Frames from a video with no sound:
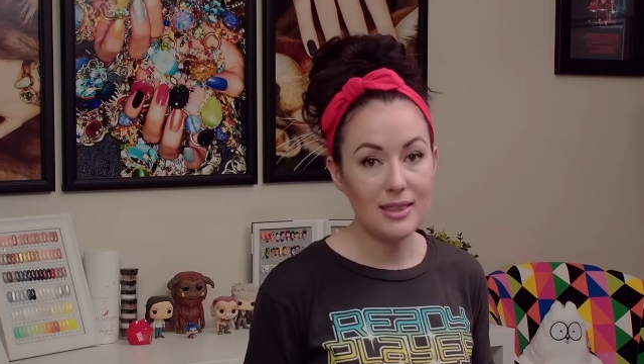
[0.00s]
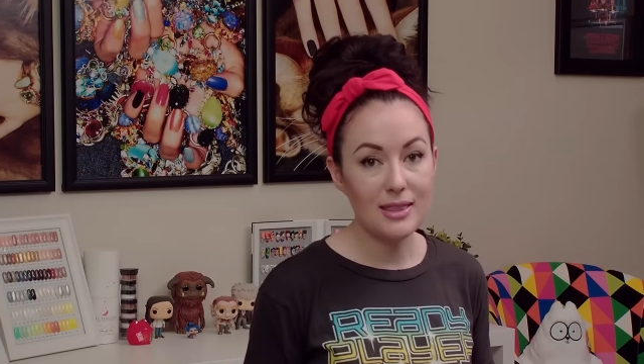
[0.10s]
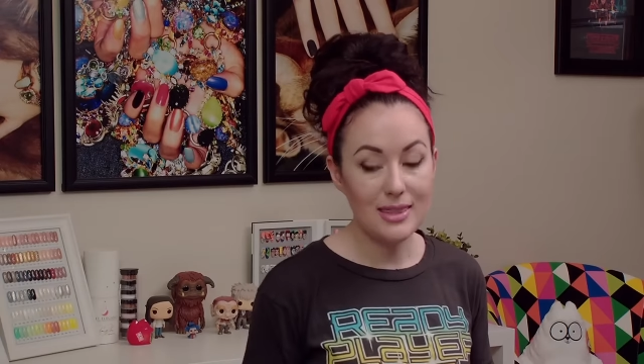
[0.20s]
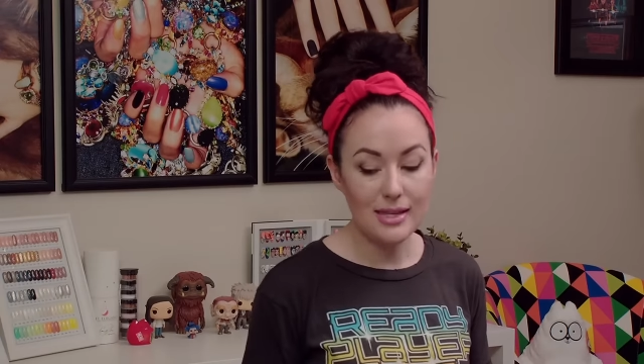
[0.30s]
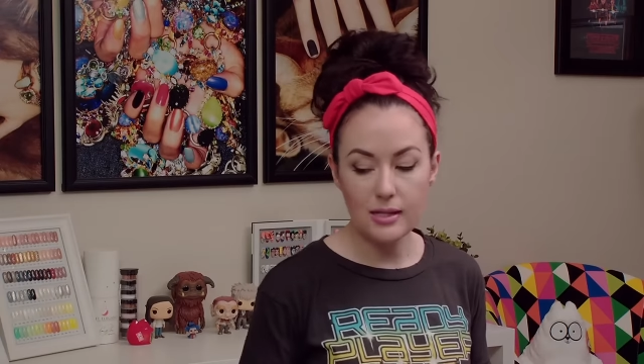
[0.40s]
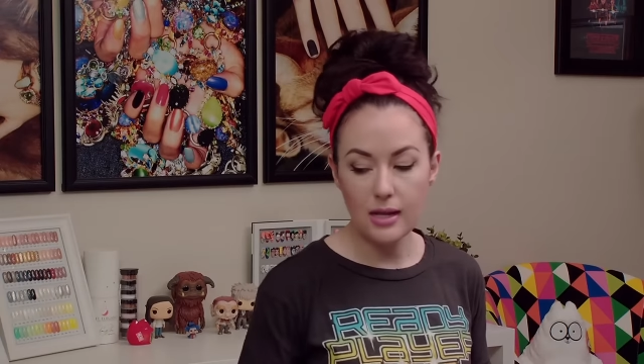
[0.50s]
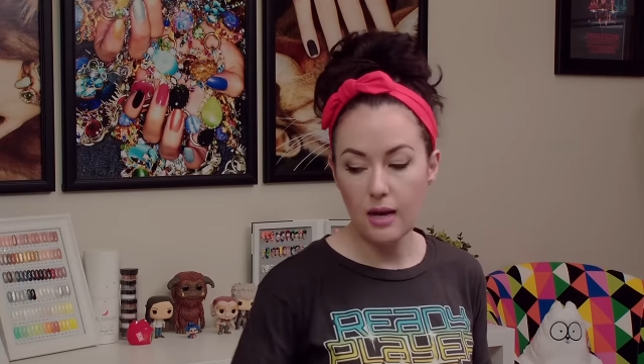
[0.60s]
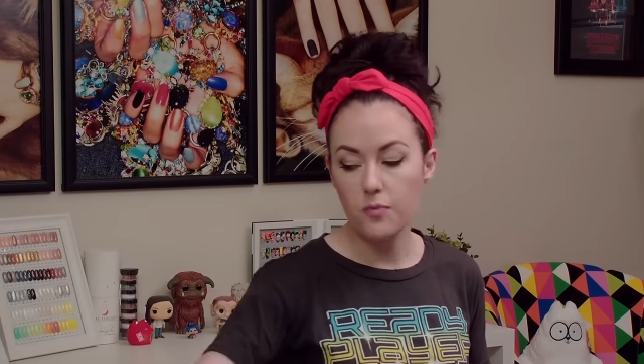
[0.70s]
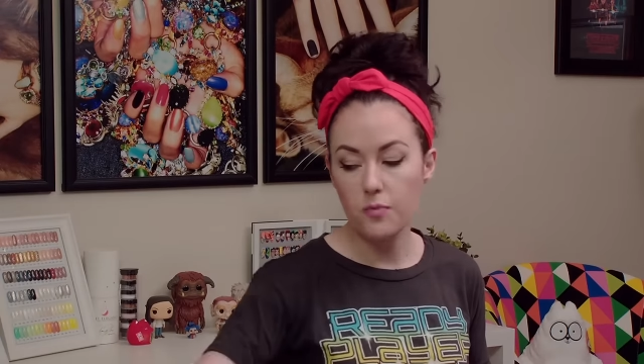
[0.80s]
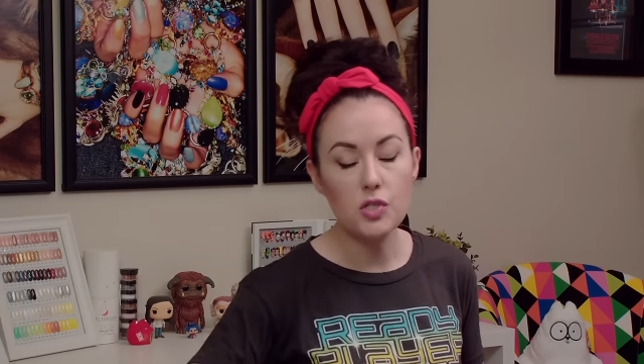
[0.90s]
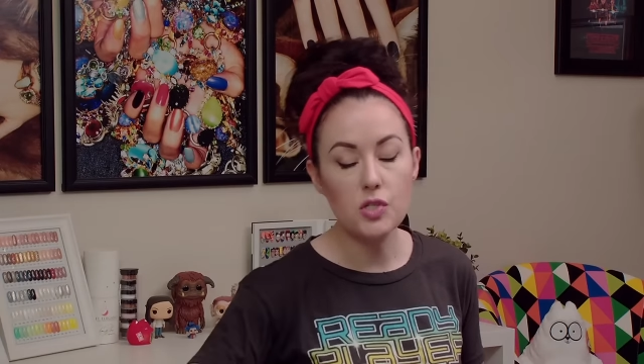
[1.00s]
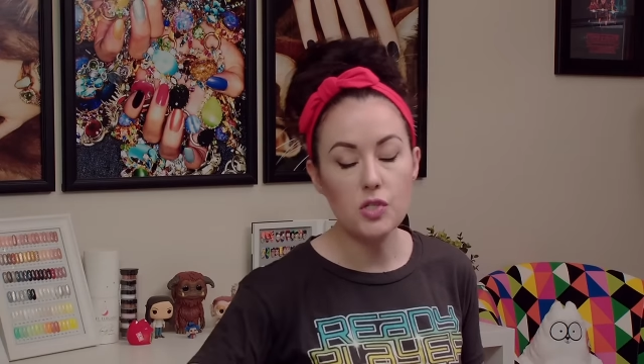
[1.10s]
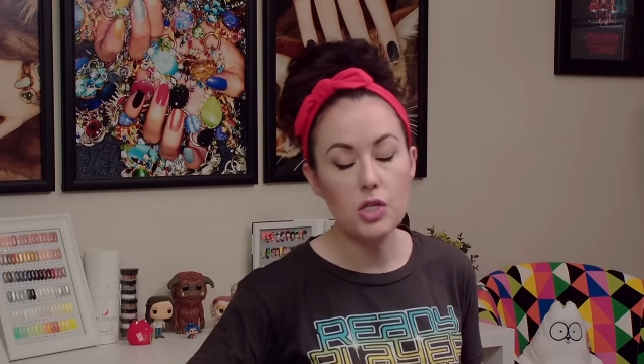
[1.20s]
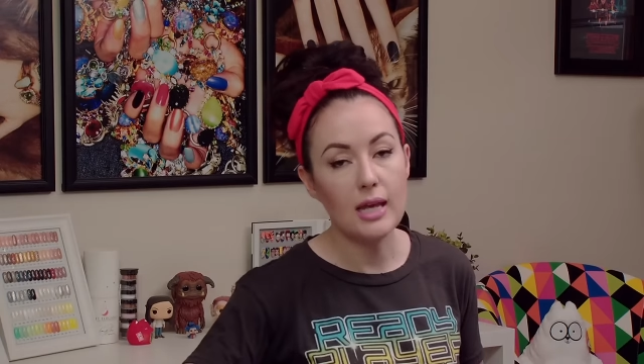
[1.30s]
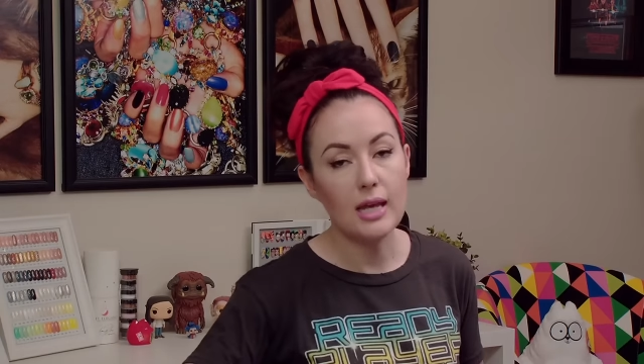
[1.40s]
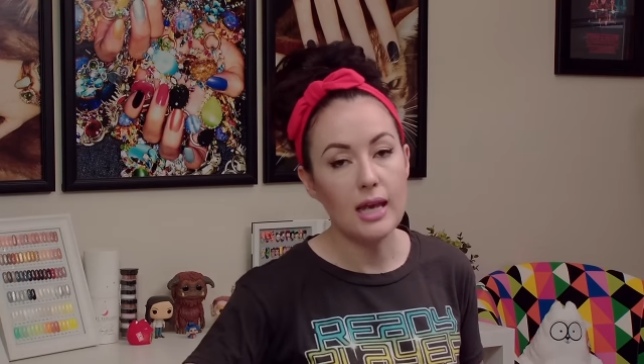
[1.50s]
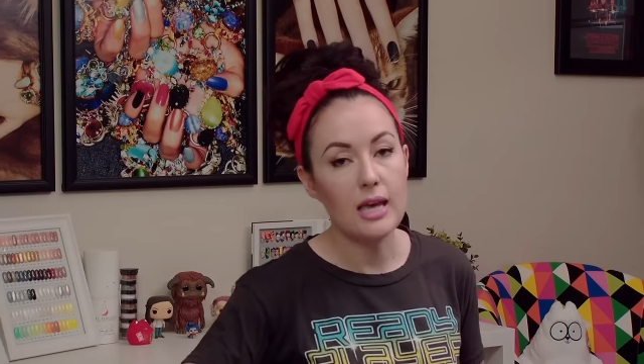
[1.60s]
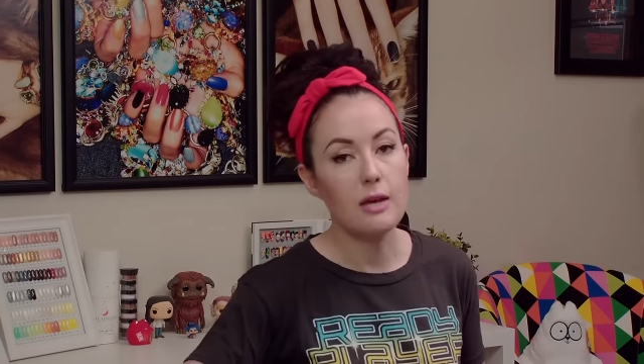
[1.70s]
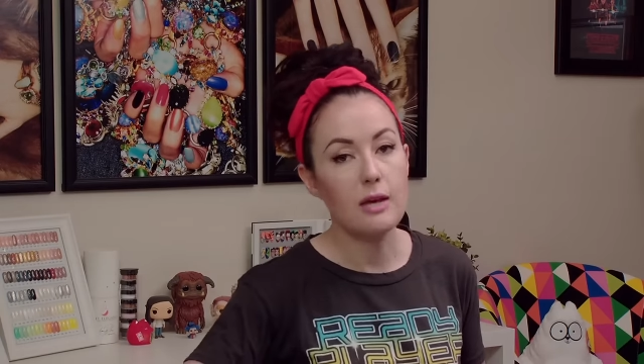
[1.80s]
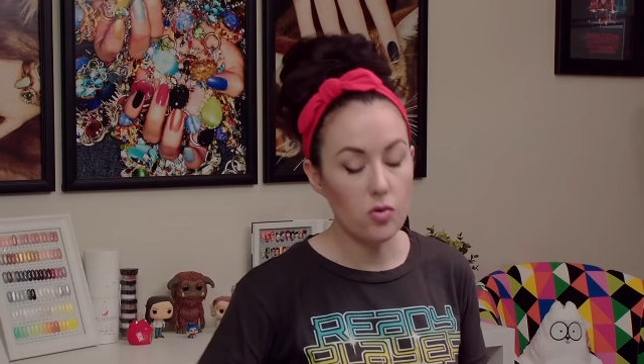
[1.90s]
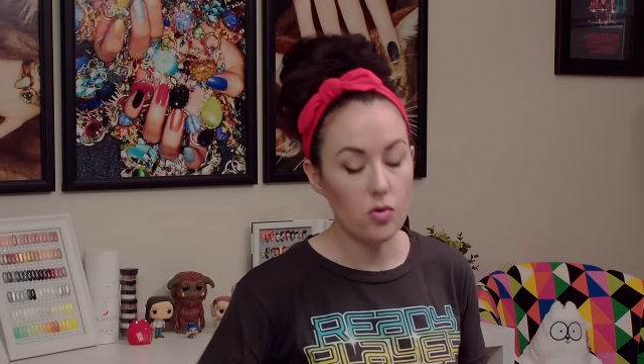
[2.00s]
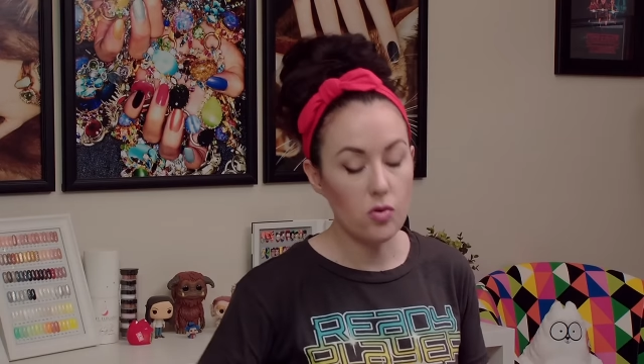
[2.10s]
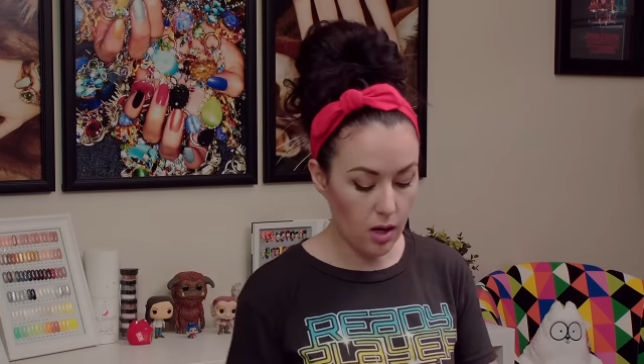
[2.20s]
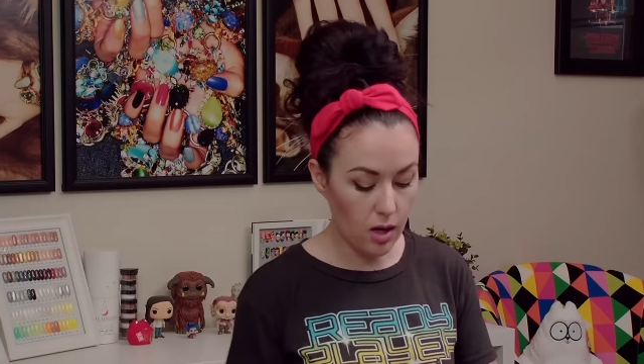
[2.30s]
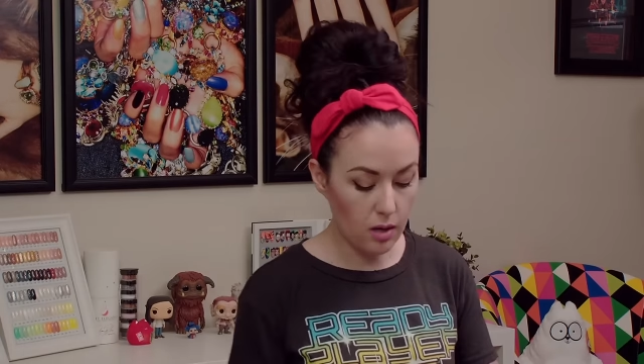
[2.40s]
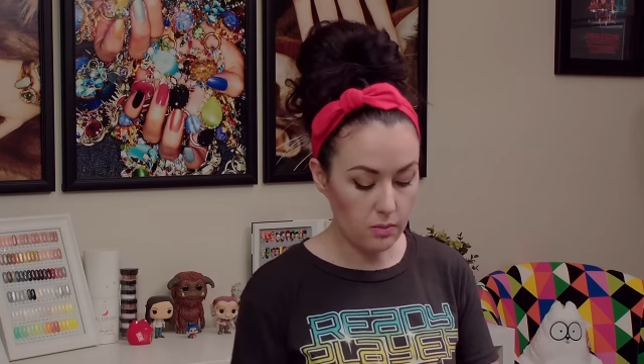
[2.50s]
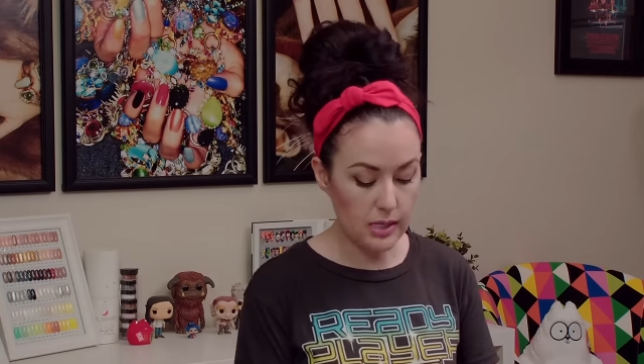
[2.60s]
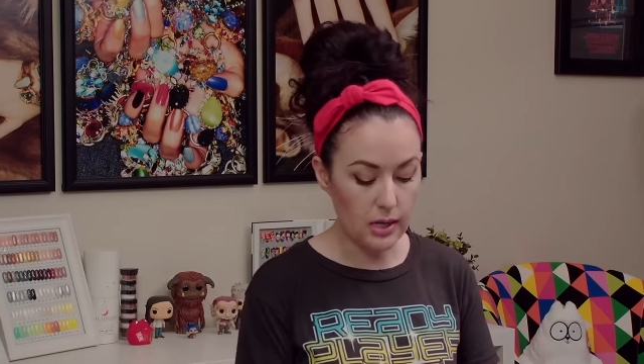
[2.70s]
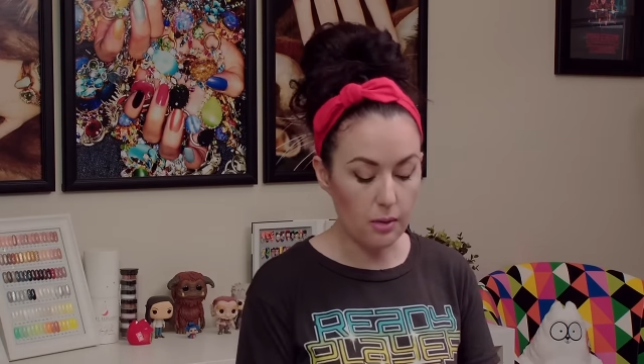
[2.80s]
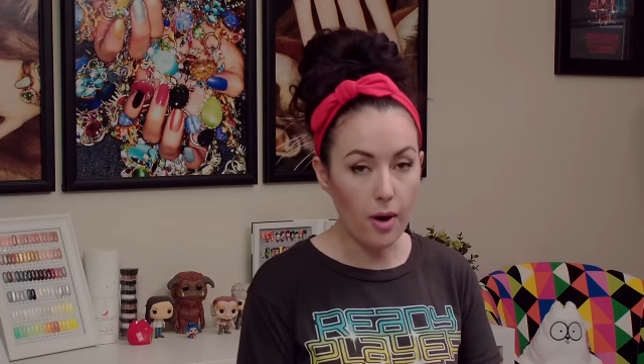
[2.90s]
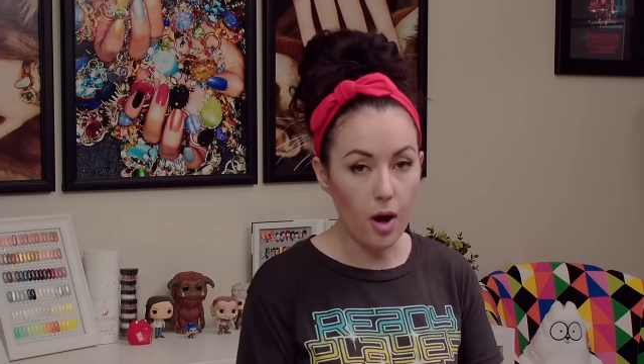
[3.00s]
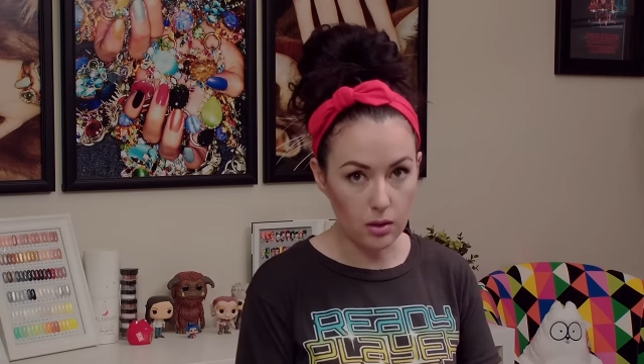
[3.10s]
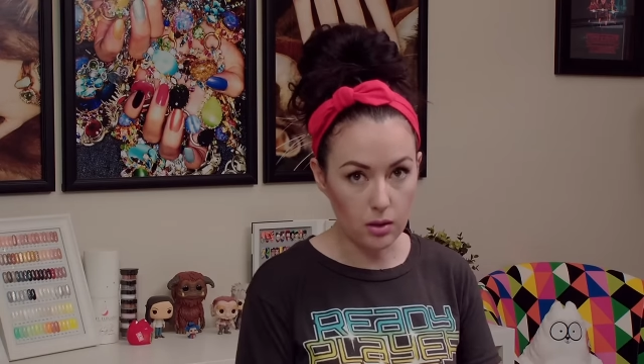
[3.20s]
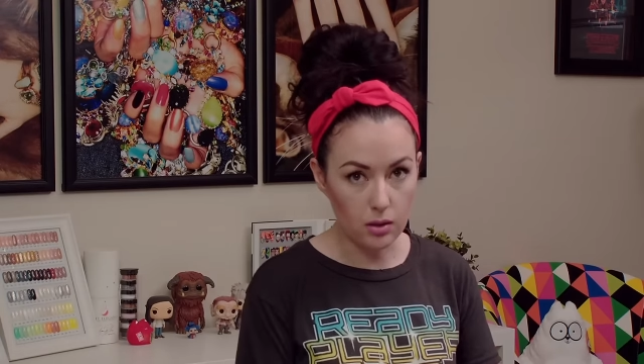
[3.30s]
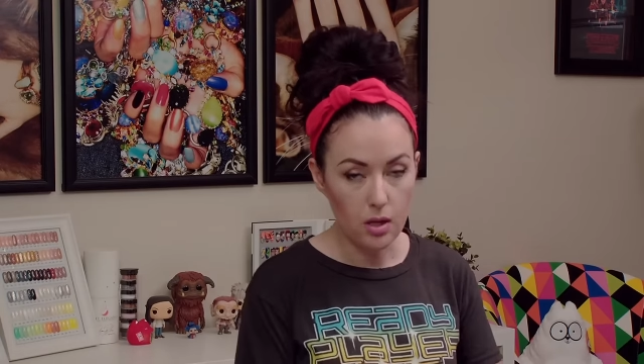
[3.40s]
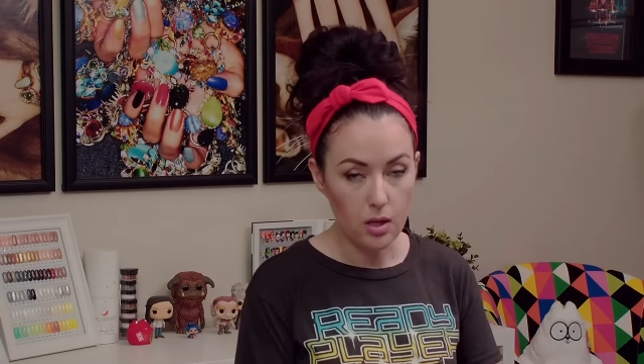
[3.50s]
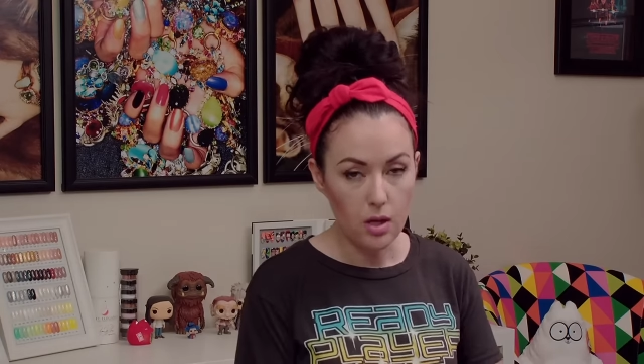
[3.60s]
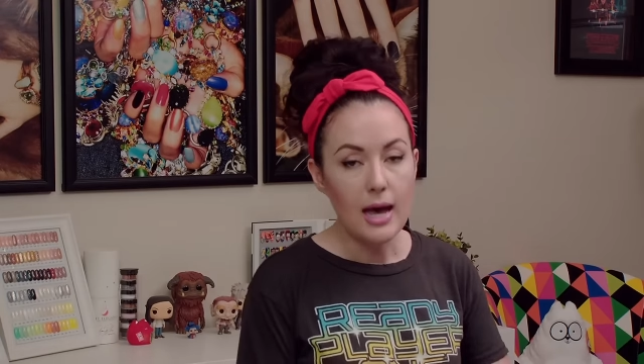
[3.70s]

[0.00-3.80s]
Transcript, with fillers: but this time I'm just using a base coat that comes in a bottle.